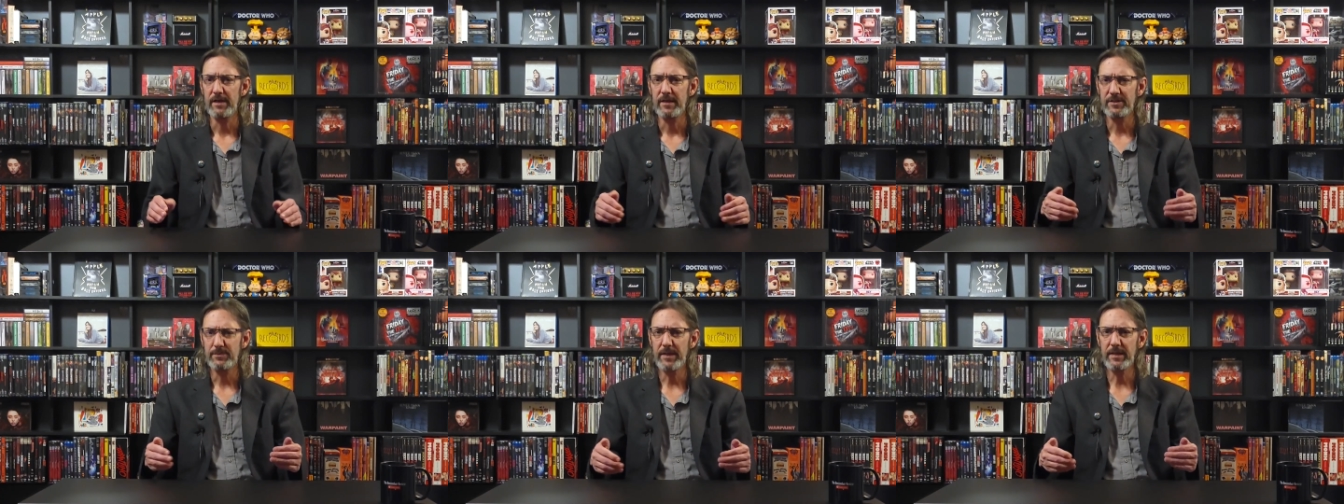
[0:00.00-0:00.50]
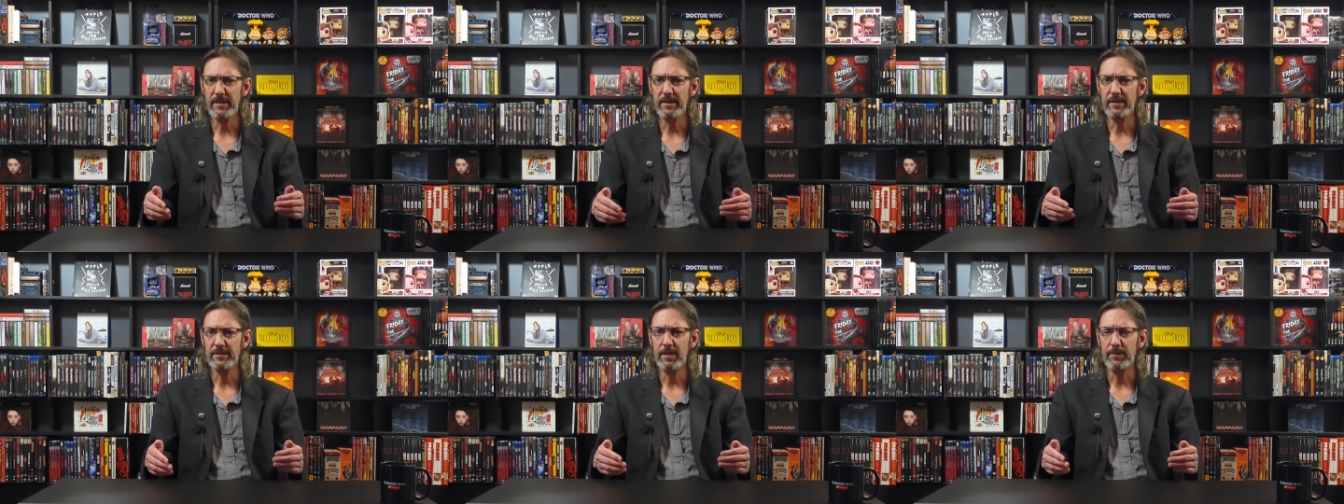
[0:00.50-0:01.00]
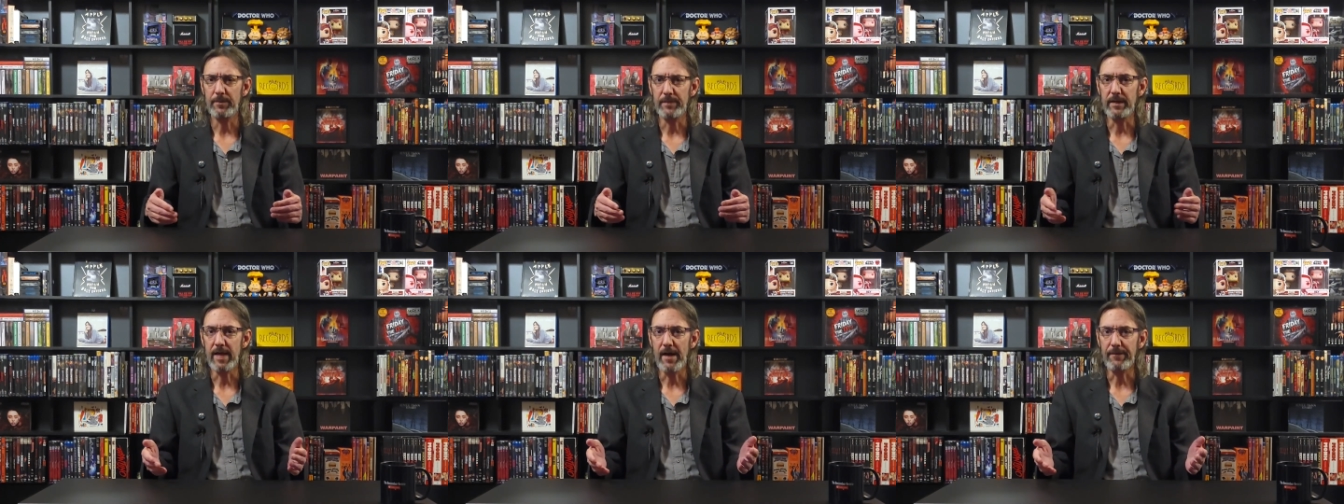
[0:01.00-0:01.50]
speeding things up a
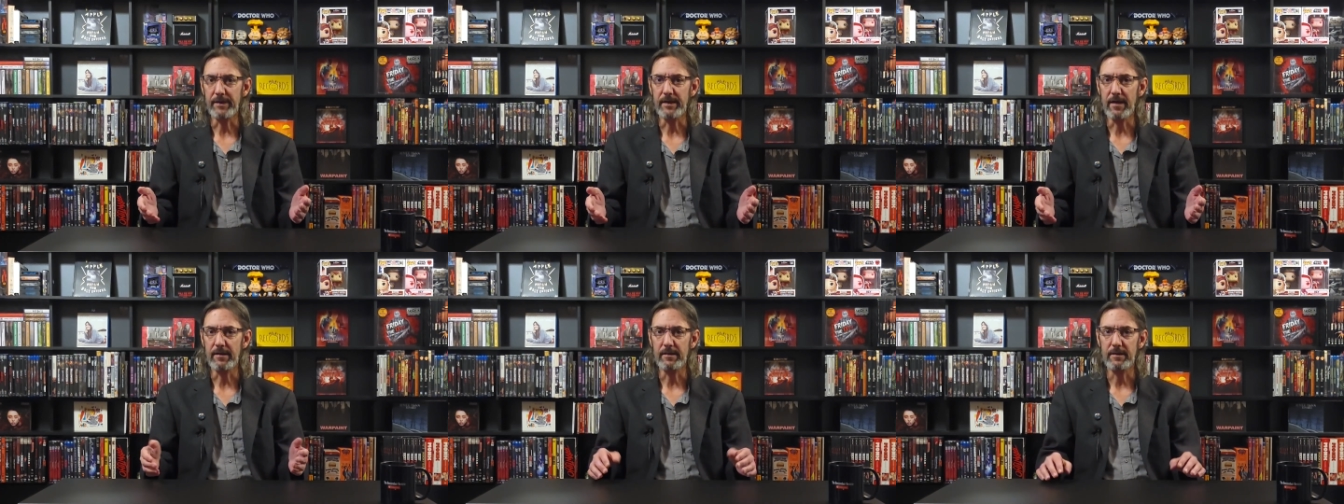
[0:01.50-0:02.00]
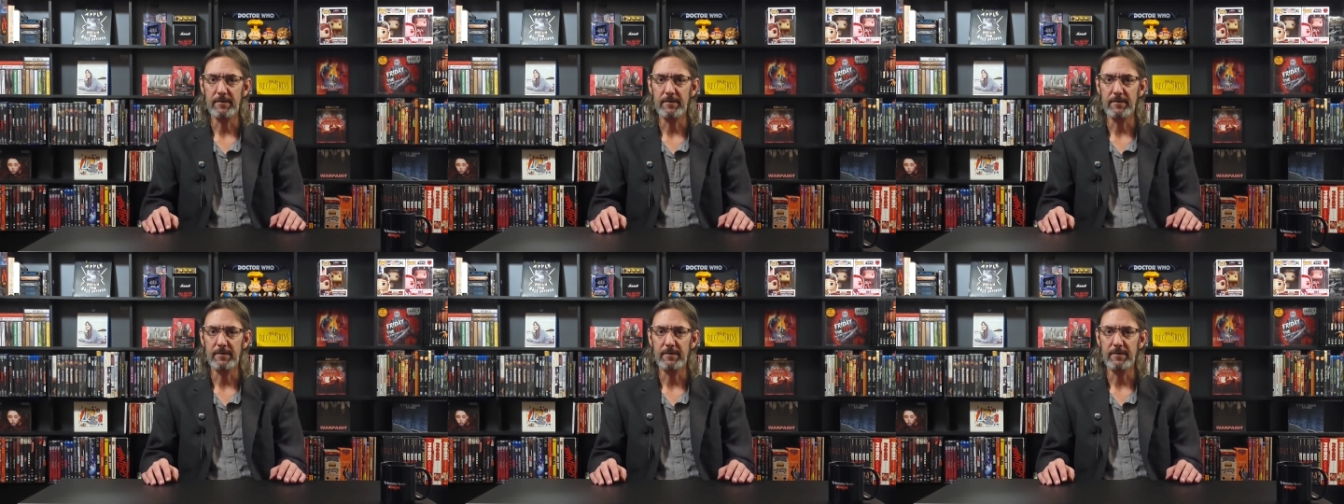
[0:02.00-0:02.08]
bit at the end.